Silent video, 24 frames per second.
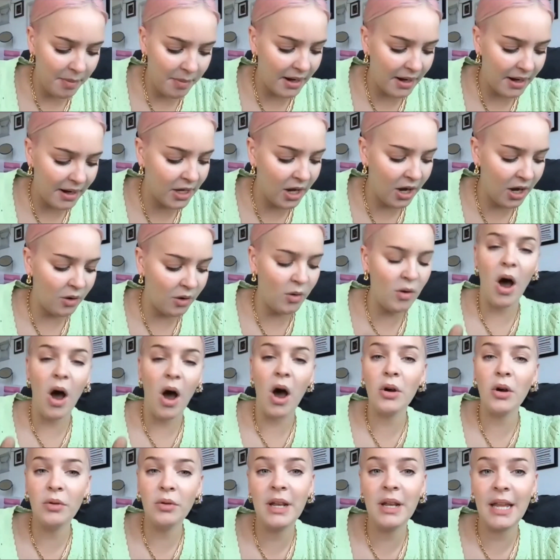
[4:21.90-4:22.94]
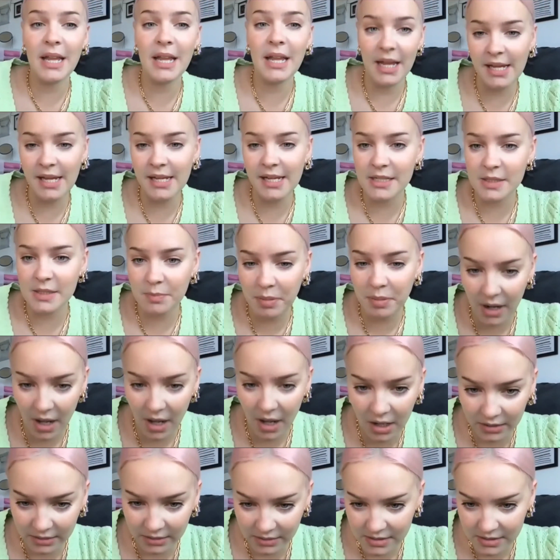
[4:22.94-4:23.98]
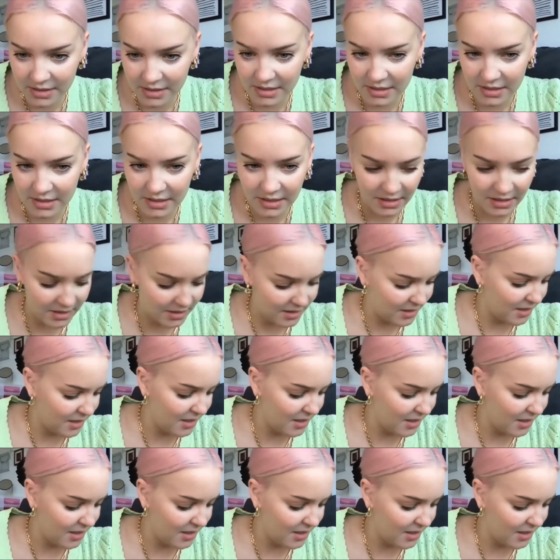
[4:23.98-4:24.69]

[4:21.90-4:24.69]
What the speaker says: about a girl who only eats plants.